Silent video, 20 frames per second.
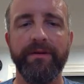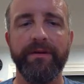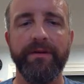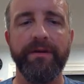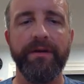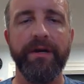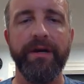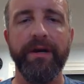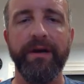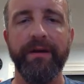
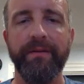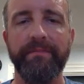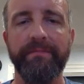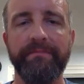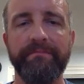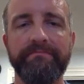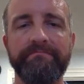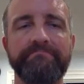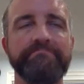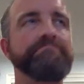
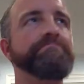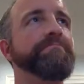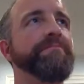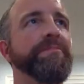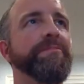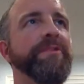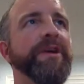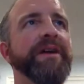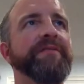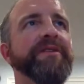Um,
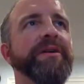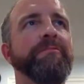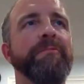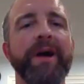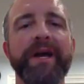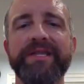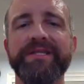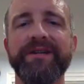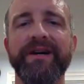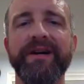we have a
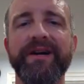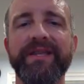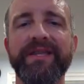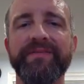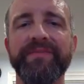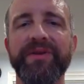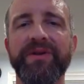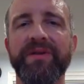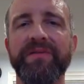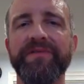white dot in the
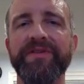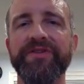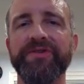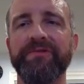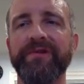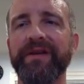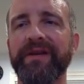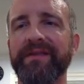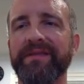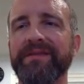middle of the
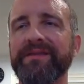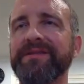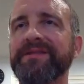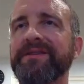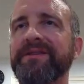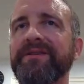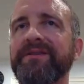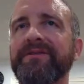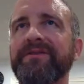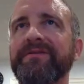screen,
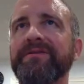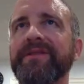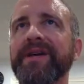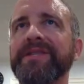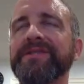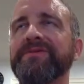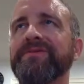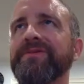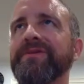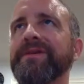so
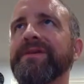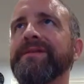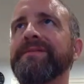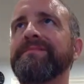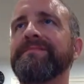that's cool.